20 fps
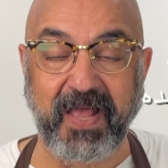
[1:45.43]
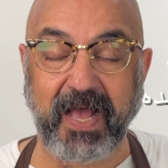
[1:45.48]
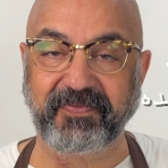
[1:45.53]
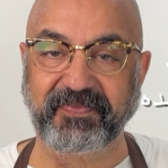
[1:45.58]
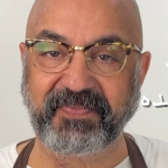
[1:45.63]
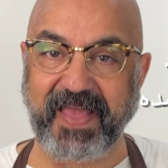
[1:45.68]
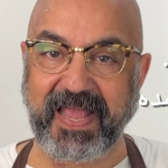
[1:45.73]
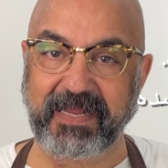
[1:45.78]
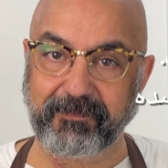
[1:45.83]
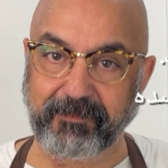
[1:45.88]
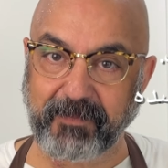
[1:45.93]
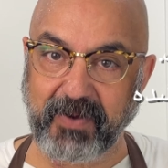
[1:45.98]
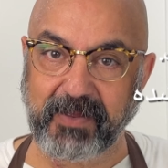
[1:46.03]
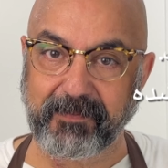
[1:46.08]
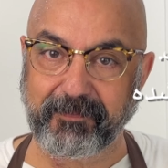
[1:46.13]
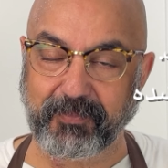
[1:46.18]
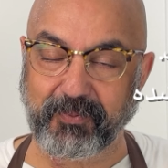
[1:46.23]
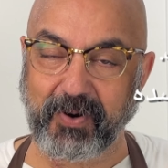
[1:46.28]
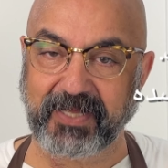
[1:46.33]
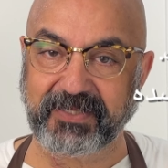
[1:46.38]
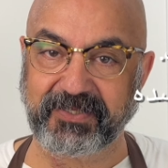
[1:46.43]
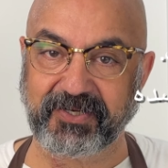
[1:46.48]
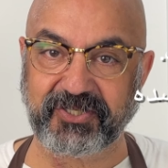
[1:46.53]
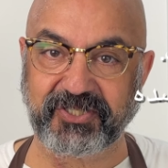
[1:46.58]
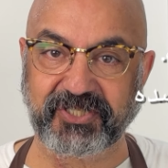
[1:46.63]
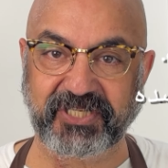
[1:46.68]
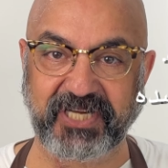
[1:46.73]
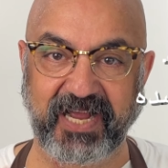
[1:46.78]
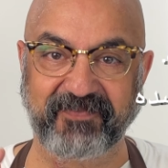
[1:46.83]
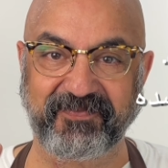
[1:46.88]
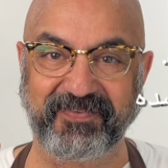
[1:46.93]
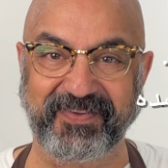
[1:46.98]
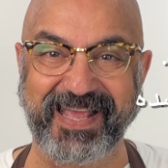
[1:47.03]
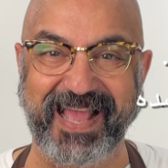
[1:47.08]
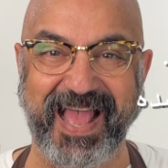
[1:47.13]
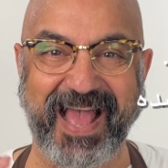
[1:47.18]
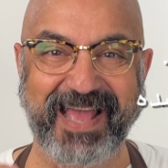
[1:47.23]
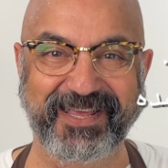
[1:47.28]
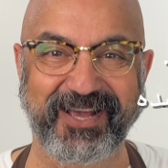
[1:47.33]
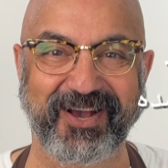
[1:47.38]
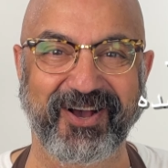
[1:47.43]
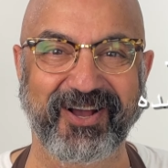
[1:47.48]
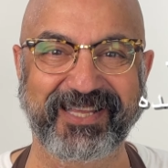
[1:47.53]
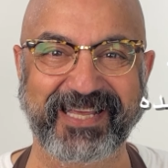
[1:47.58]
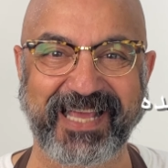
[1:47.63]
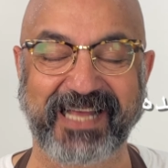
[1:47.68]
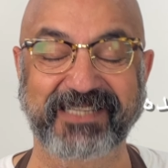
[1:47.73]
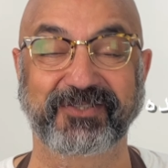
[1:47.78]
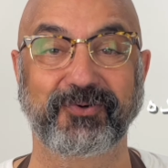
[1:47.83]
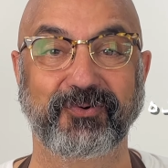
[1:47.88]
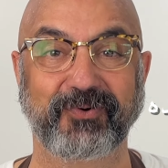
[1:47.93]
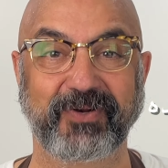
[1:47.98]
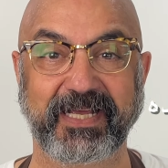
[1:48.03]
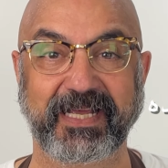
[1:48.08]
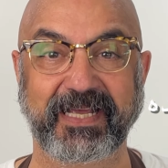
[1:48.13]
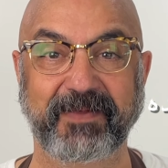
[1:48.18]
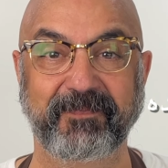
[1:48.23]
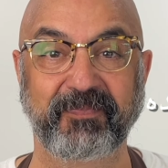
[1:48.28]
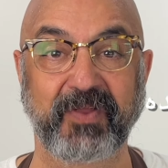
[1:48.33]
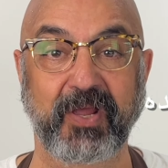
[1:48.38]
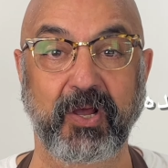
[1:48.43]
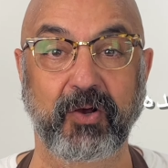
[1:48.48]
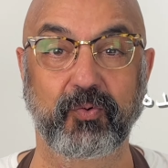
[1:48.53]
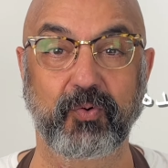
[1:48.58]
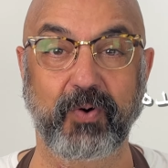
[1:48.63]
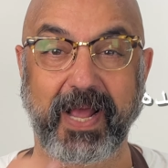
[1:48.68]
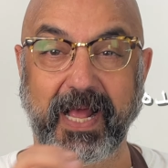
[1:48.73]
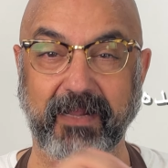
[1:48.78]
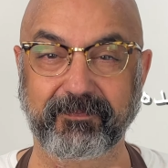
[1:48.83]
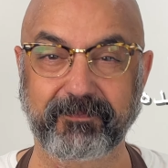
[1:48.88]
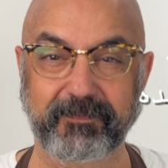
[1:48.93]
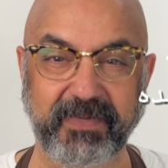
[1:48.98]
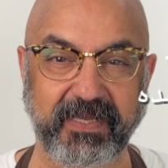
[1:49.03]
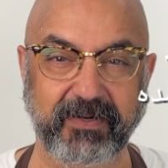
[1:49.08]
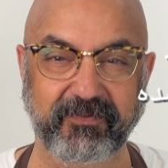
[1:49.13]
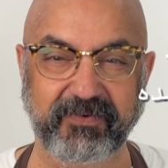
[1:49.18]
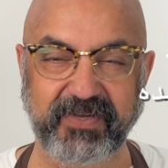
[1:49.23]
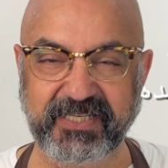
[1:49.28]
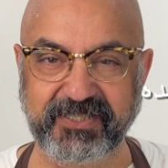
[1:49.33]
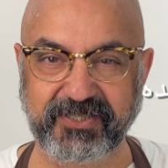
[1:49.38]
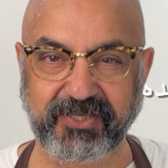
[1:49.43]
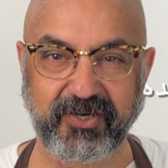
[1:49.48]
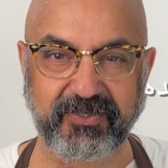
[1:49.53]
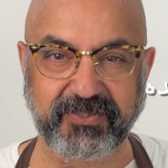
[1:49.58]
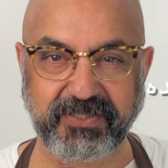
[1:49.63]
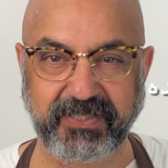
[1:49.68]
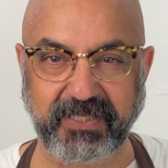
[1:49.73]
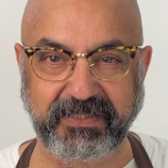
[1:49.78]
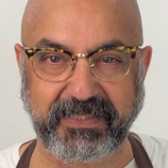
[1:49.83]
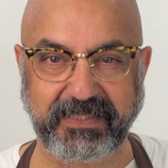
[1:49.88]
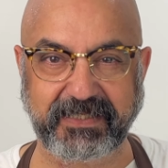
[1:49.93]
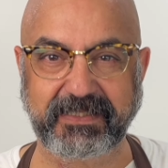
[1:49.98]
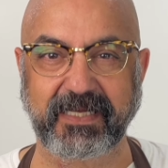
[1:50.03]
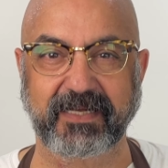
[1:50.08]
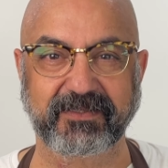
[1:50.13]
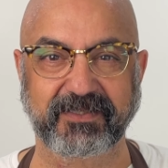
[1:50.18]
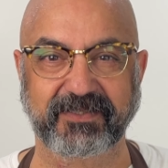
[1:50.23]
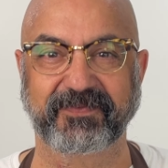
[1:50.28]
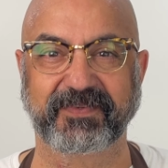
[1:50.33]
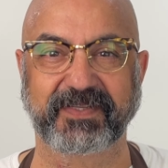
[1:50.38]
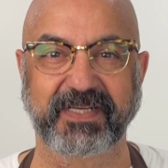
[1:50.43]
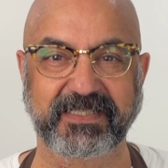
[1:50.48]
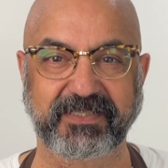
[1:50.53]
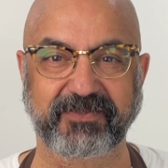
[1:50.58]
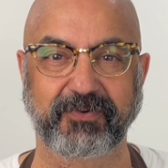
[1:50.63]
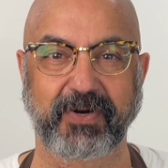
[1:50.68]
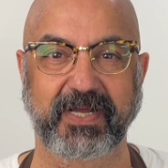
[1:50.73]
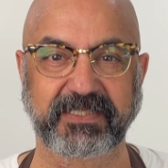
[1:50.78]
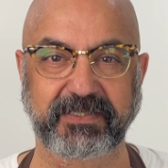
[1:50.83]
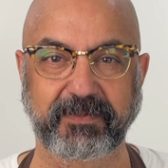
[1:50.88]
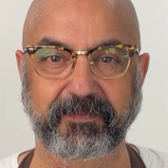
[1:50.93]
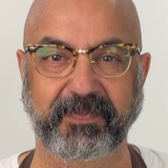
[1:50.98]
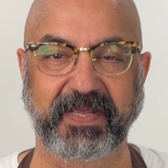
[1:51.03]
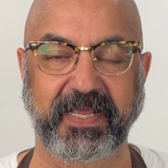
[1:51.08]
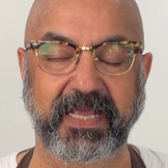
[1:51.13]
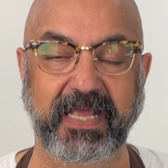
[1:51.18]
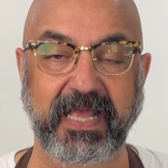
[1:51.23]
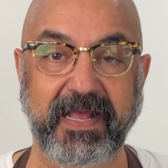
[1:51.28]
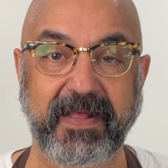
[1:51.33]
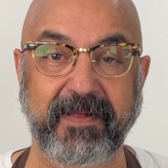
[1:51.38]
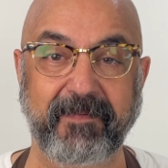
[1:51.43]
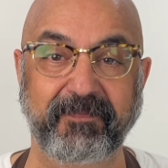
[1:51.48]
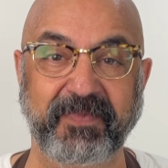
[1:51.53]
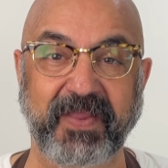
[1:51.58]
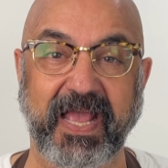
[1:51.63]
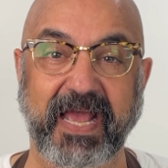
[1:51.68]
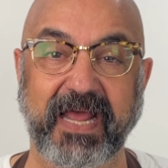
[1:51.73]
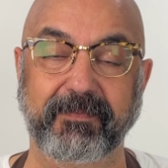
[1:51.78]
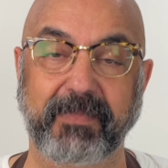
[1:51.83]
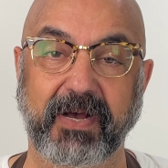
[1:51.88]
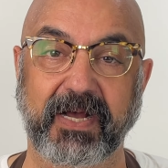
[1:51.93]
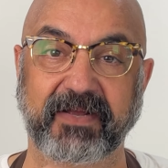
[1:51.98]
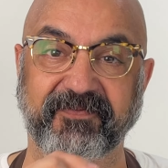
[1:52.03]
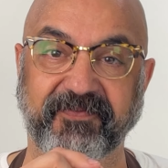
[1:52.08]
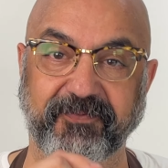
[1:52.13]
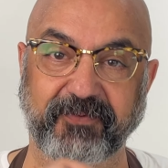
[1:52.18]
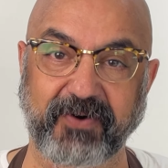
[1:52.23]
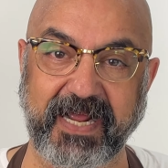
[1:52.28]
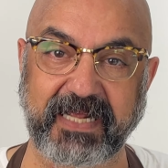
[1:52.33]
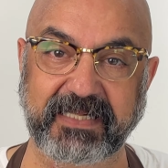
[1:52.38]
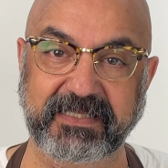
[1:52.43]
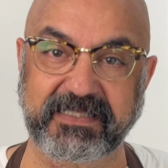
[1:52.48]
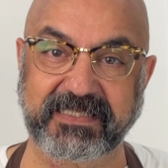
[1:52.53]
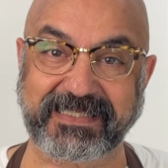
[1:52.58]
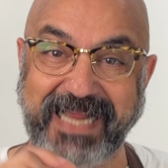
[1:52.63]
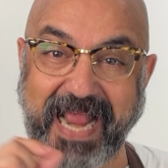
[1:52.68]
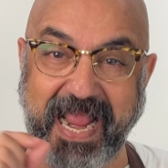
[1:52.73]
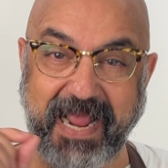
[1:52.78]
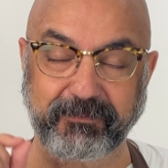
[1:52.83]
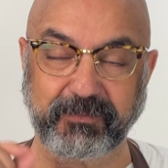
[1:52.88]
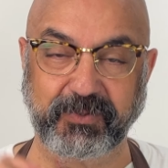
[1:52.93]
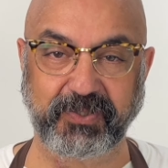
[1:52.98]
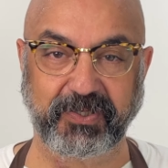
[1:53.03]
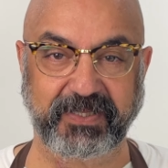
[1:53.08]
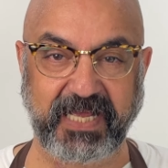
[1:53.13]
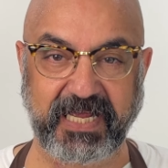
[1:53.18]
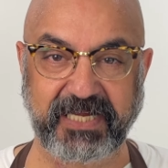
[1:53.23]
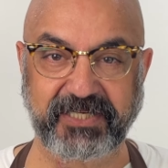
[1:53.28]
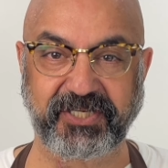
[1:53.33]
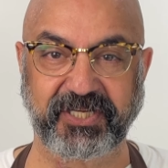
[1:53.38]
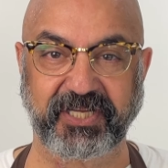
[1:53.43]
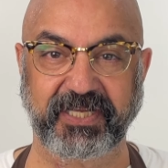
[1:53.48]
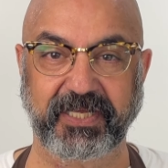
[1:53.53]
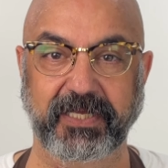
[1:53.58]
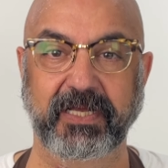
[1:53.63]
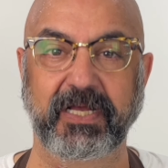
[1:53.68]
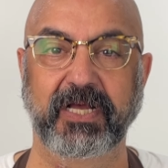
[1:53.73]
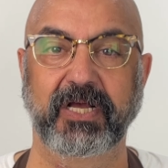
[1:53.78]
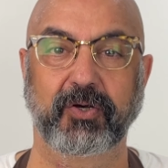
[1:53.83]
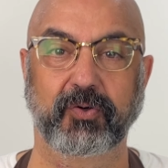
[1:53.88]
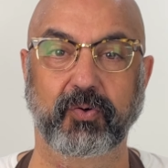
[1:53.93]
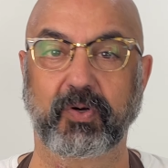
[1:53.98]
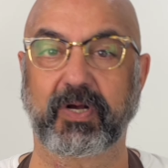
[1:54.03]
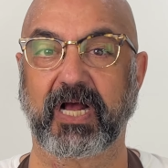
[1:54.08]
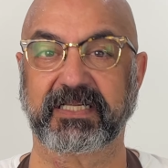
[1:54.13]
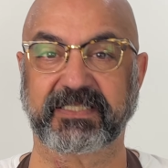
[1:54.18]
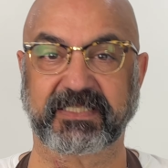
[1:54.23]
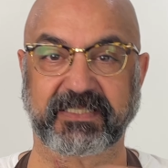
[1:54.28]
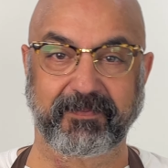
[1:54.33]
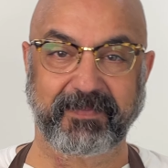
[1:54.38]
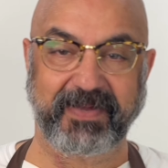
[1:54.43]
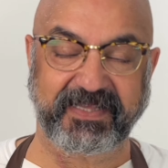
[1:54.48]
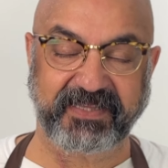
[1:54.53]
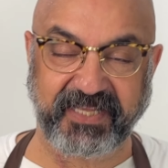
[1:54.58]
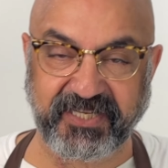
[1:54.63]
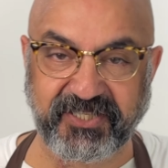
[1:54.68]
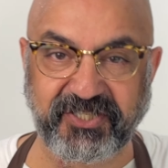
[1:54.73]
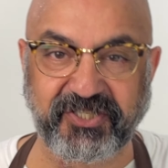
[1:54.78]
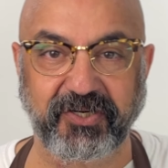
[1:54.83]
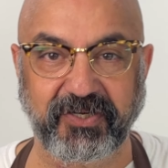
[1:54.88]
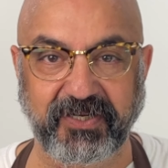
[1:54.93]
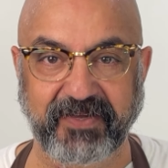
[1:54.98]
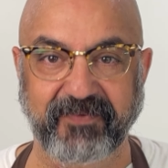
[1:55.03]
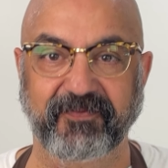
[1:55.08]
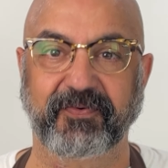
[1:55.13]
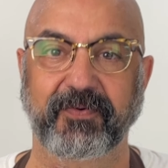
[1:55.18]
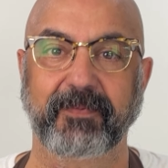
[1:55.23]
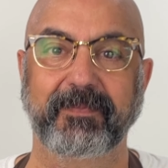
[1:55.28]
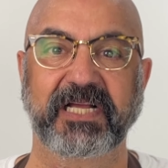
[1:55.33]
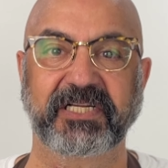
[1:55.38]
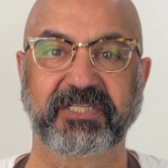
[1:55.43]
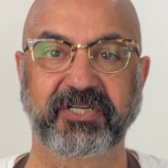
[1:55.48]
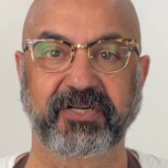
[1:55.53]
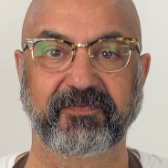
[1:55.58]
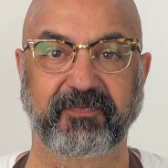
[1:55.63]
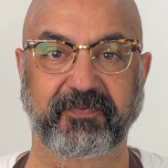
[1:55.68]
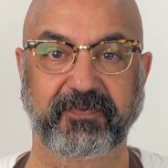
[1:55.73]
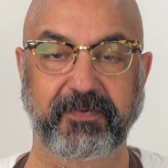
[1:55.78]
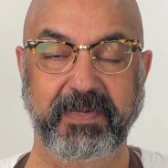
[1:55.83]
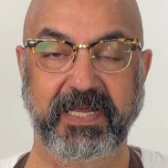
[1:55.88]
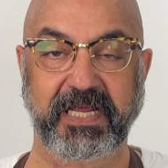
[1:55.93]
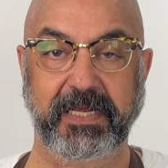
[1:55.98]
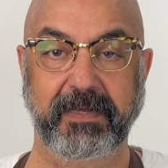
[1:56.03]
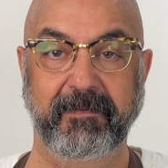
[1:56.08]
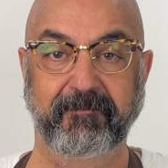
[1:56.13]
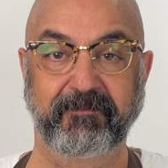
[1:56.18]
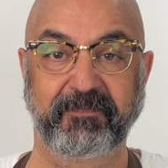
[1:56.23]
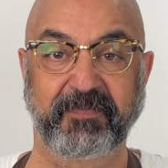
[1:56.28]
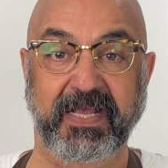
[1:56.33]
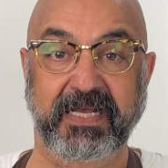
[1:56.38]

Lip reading: I thank my brother chef Yahya Katuli, who helped me research the details of this recipe, and my friend Sam Tedeshki, who got some additional information for me.